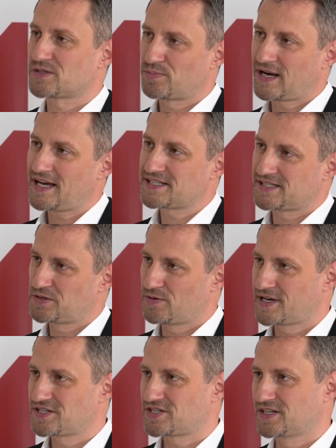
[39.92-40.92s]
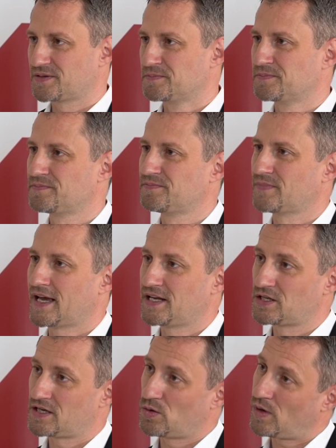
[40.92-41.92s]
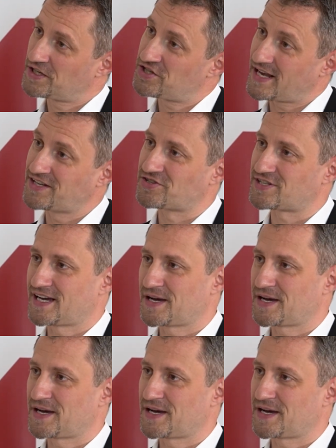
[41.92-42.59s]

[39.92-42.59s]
and supply situation and what changed?